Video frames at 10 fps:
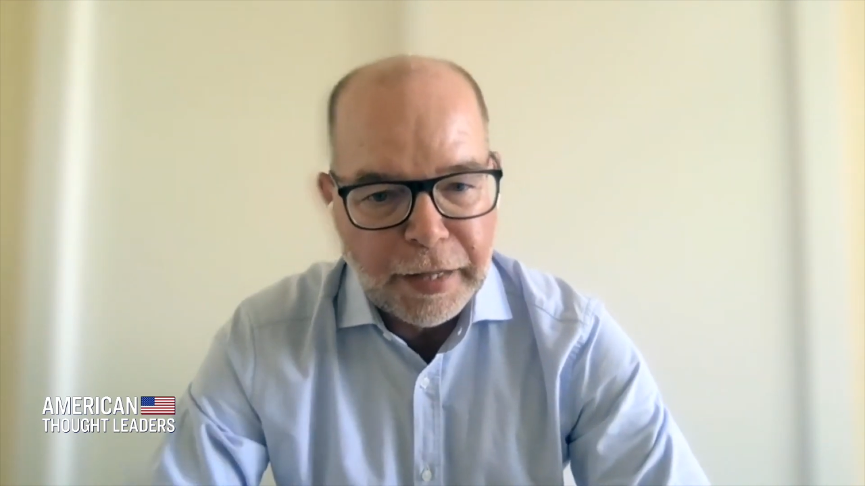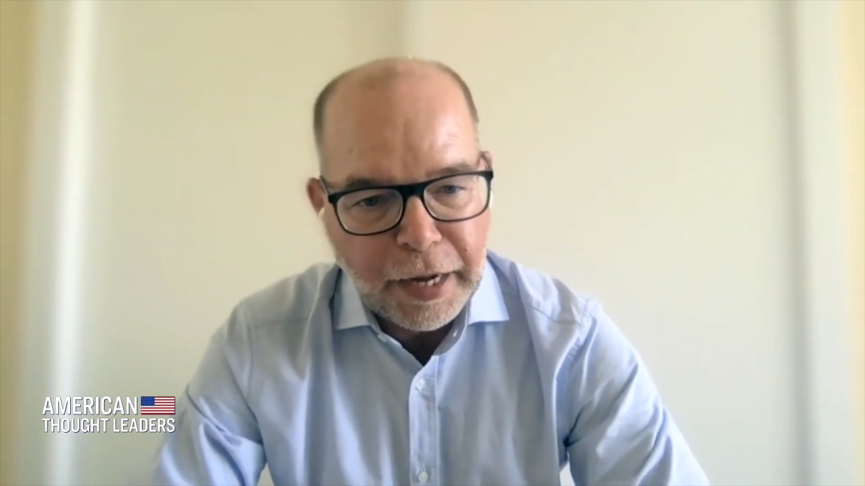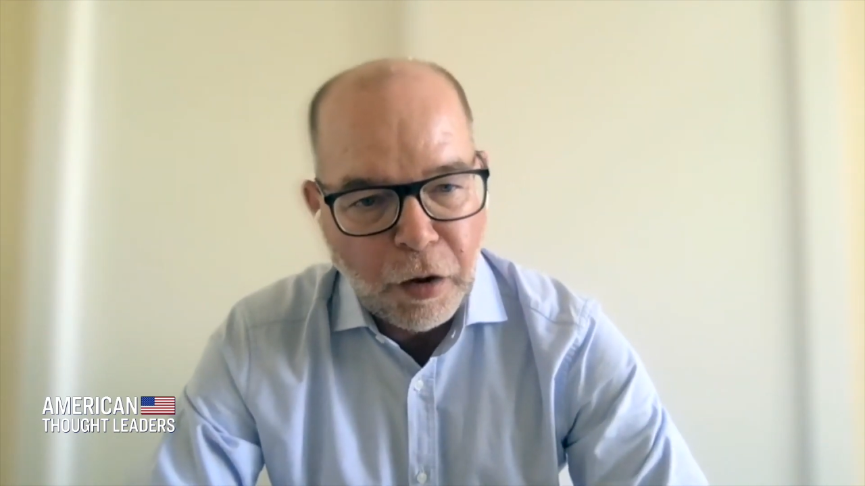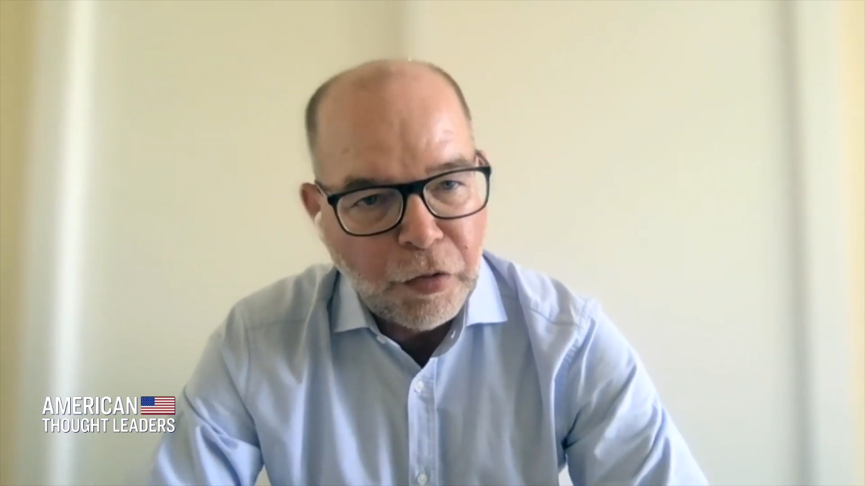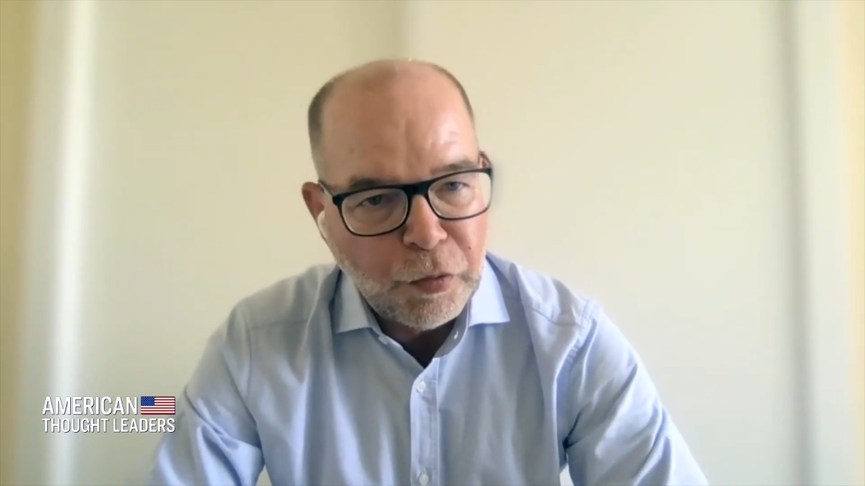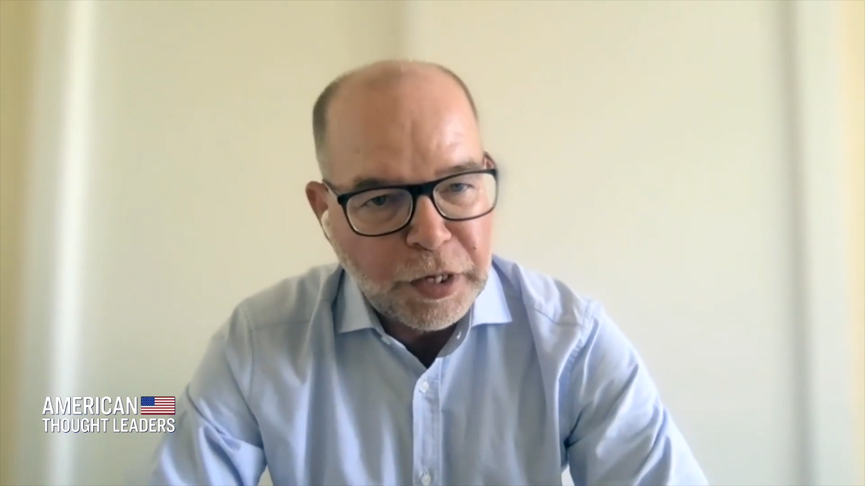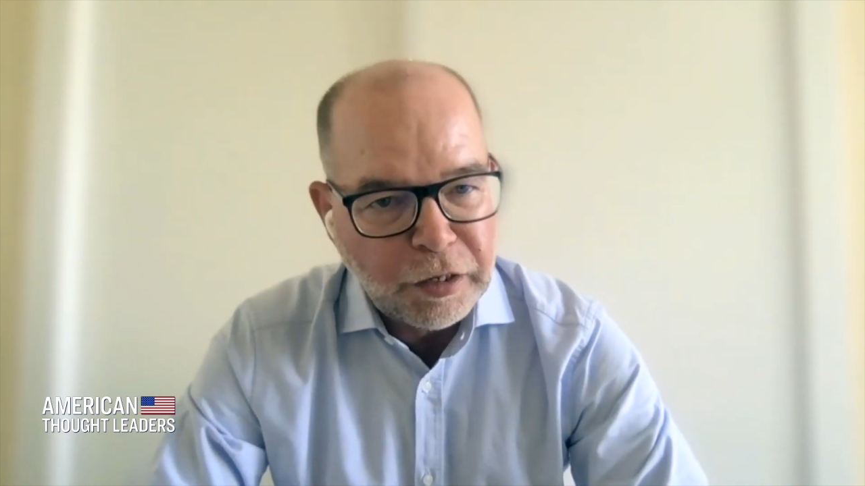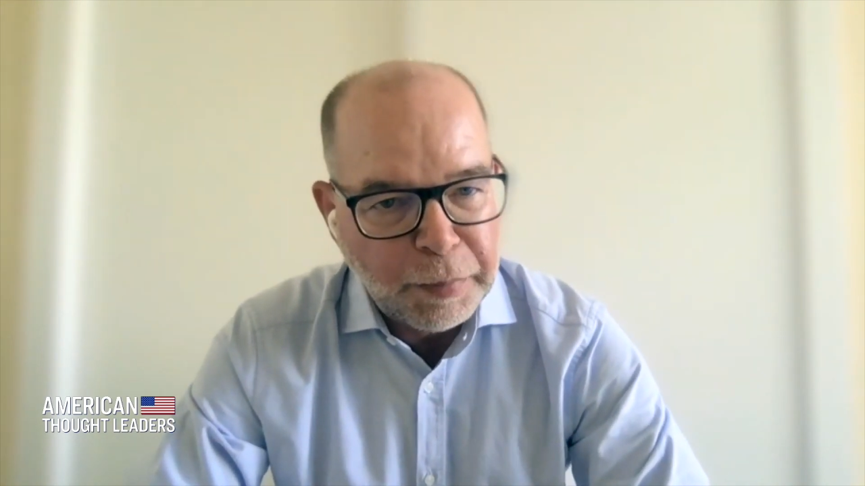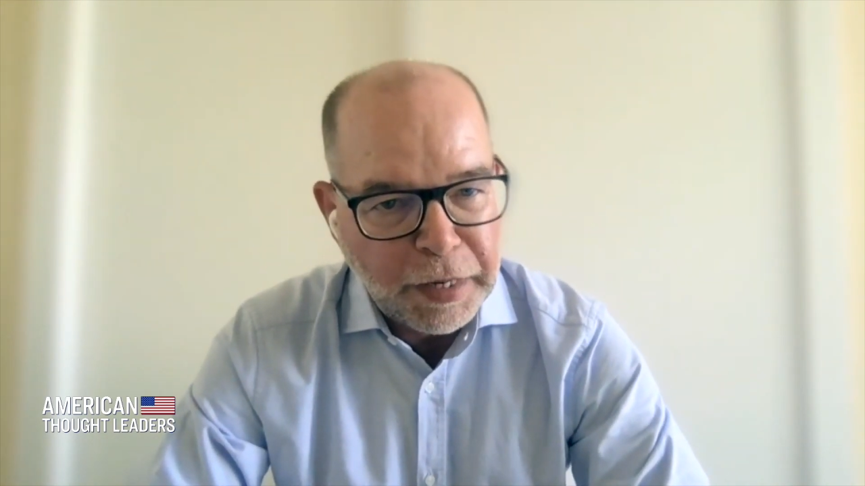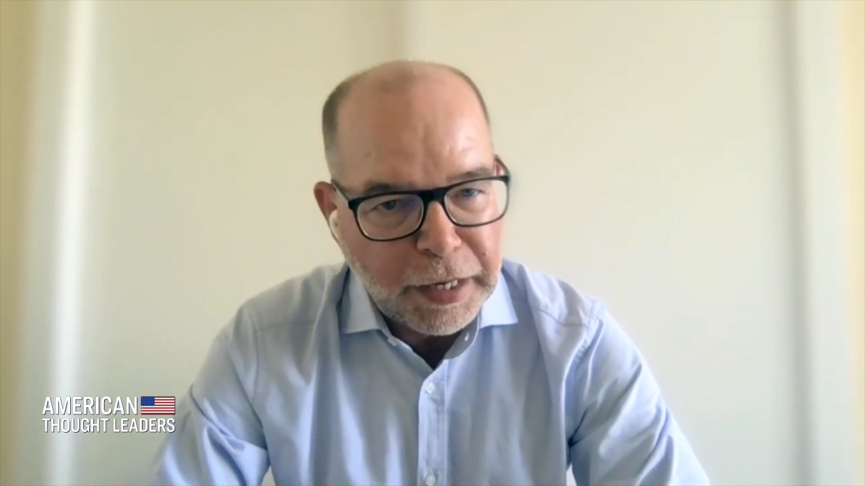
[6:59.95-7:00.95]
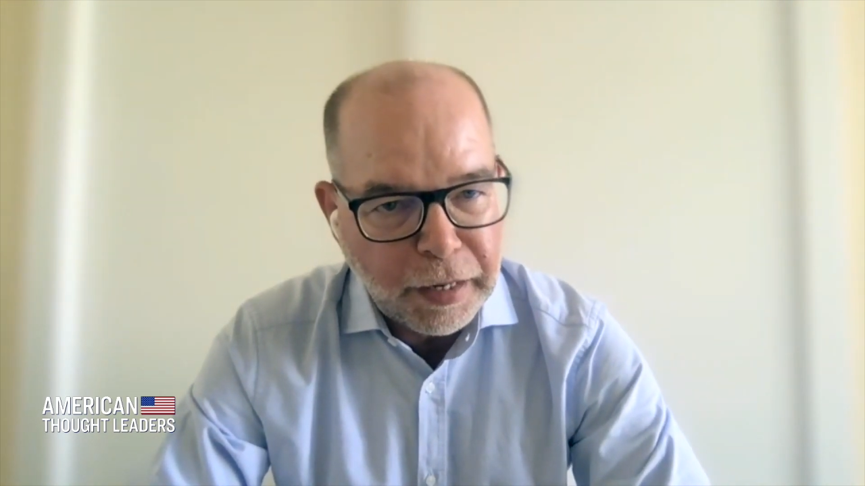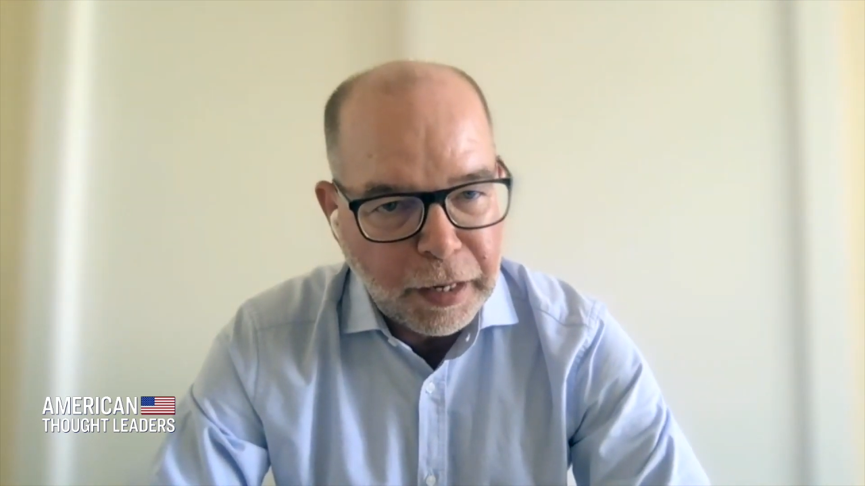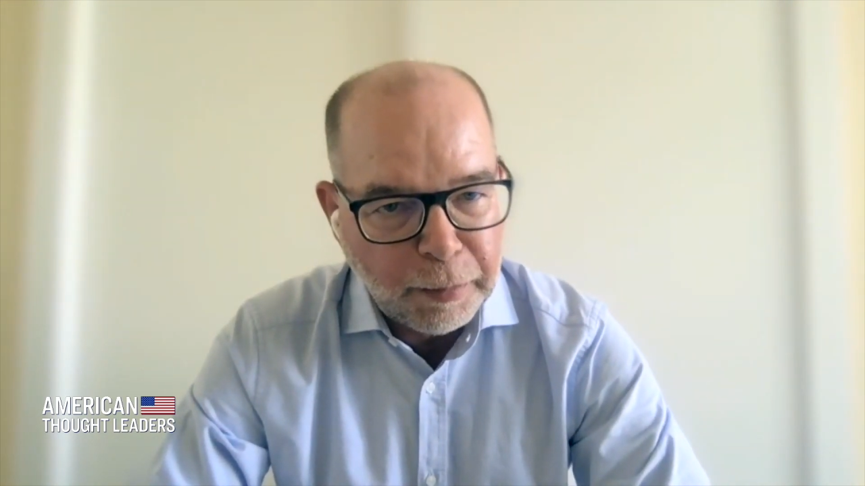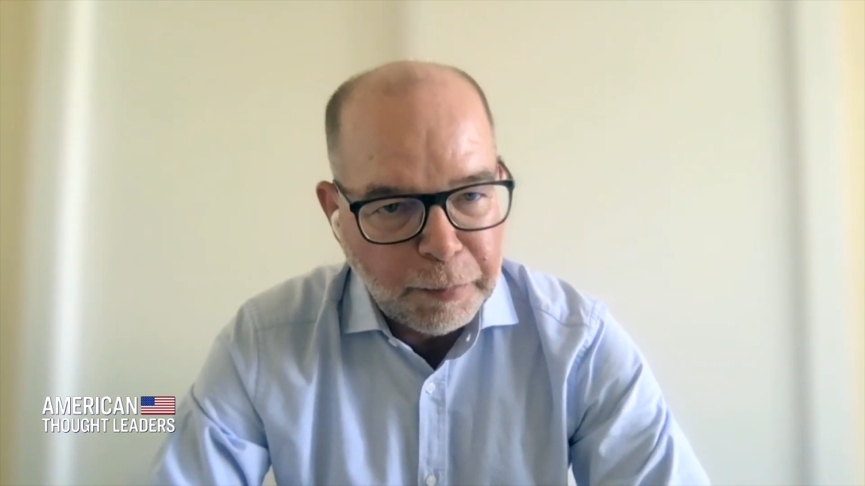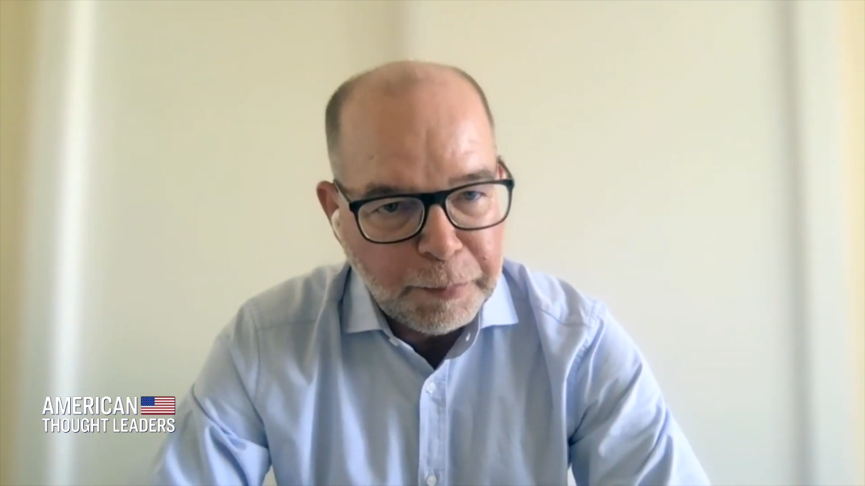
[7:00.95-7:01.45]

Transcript: they also need to be um,